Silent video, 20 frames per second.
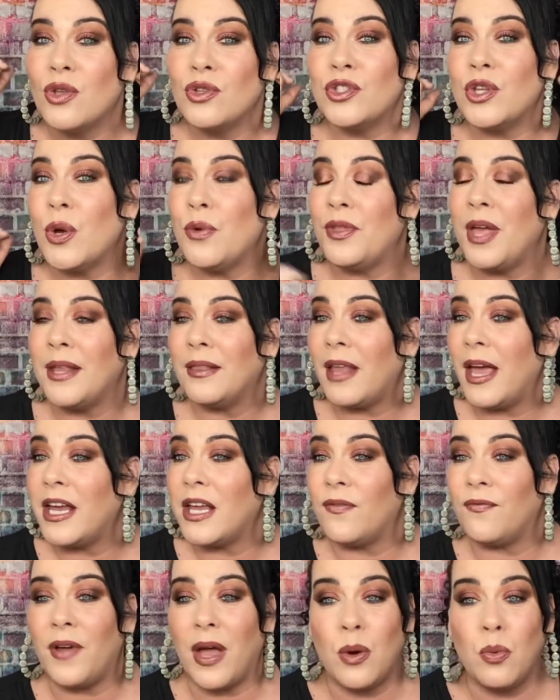So then
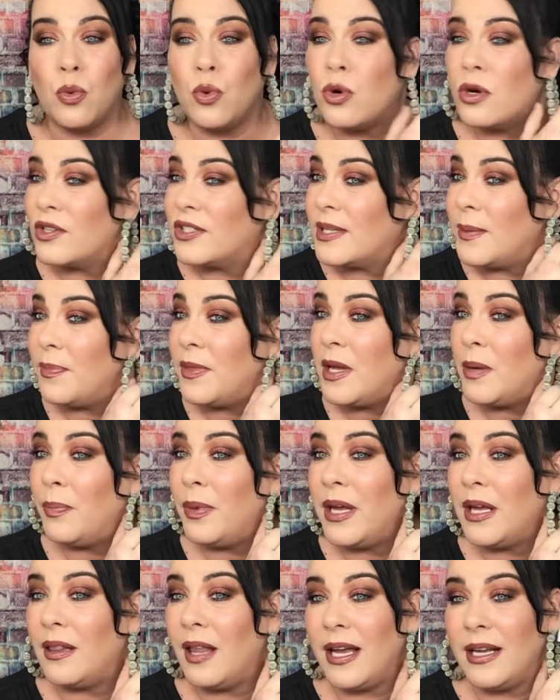like if I wore something
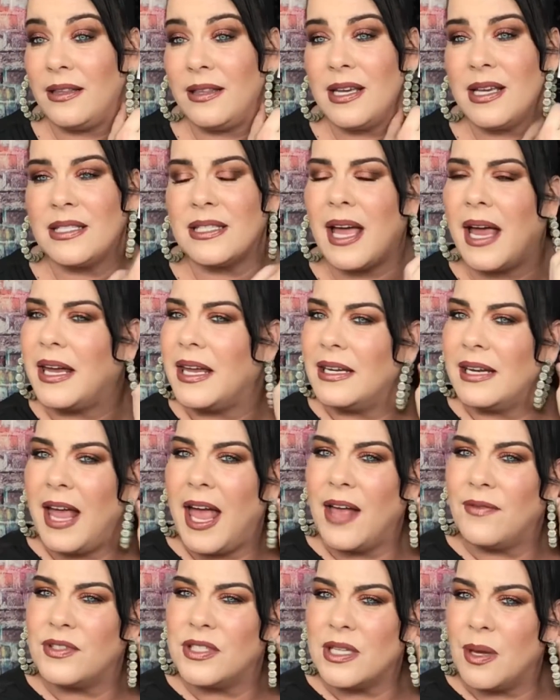big like this, I can
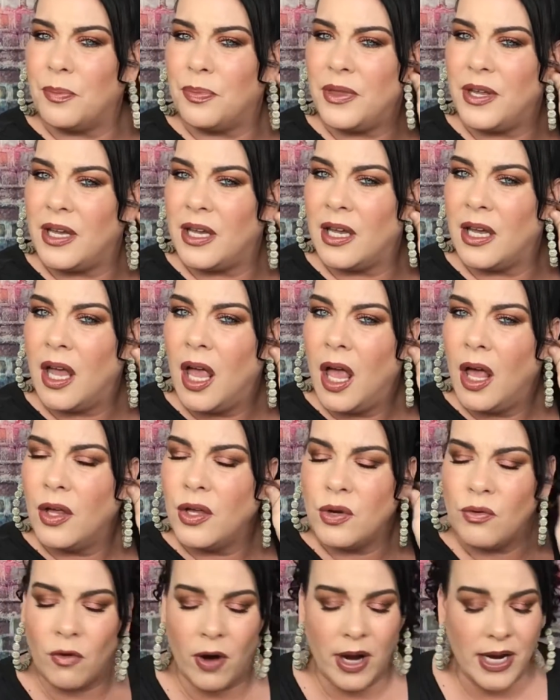have something
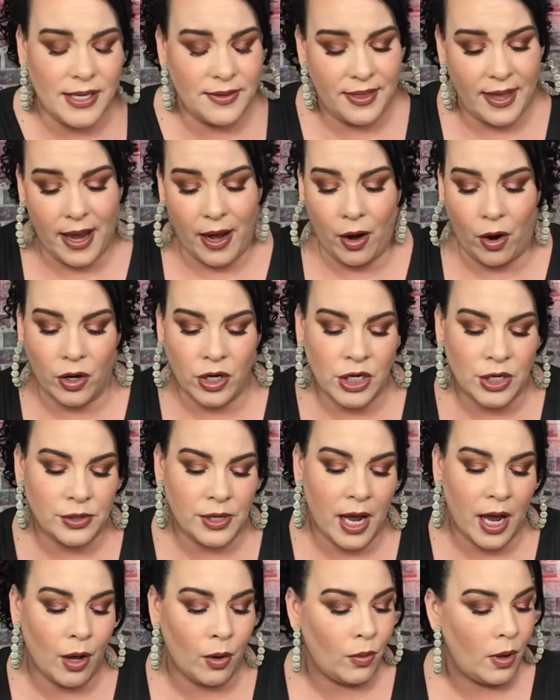right there, you
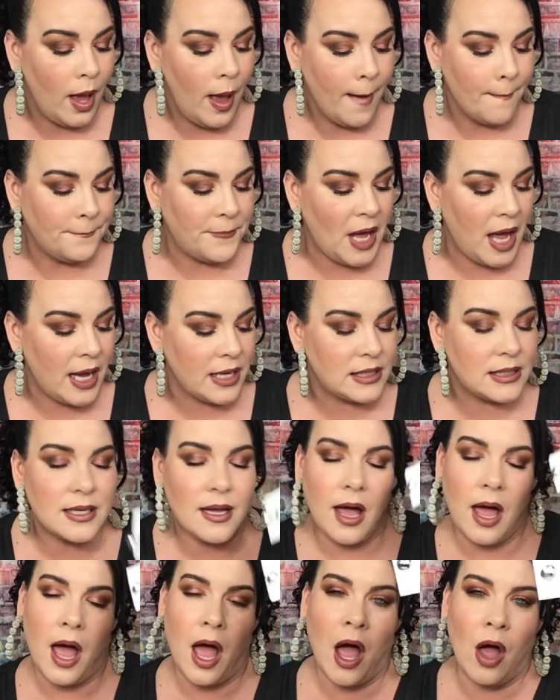know. But
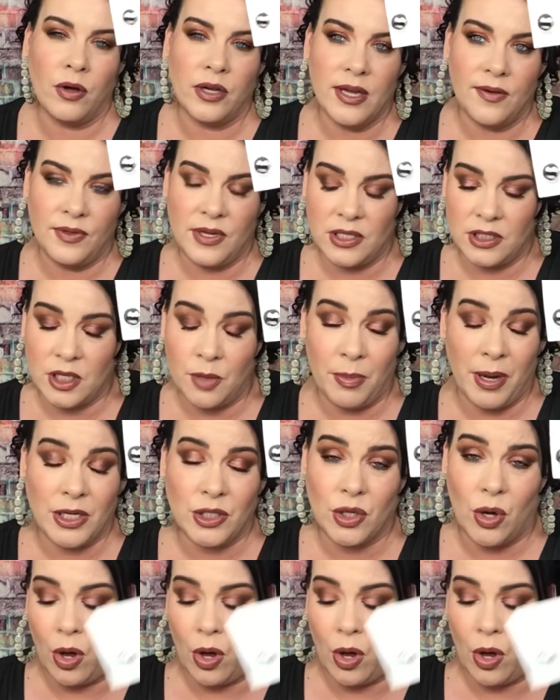I'll give these to my